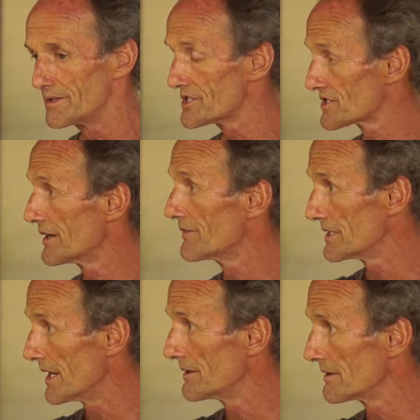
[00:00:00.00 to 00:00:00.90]
you discover
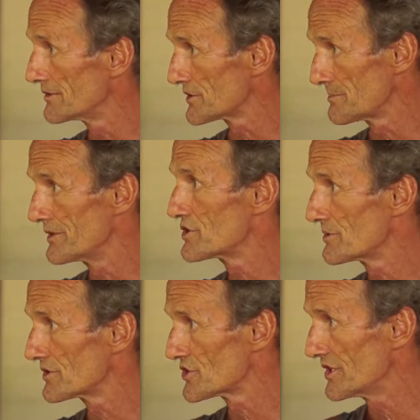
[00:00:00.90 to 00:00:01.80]
yoga or
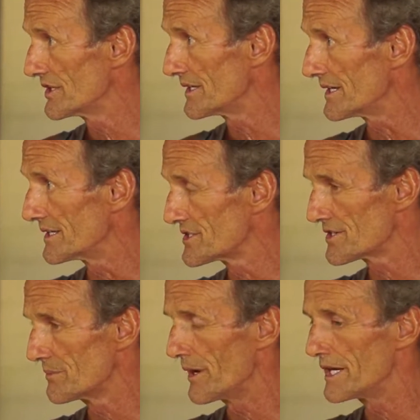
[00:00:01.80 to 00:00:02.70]
spiritual journey in
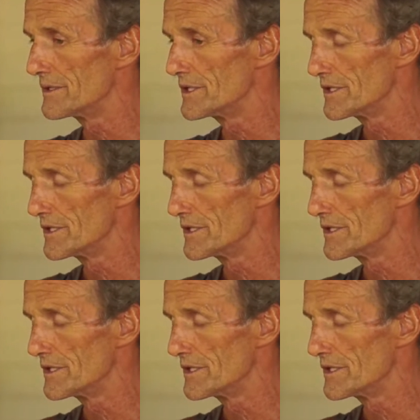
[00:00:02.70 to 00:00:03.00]
some way,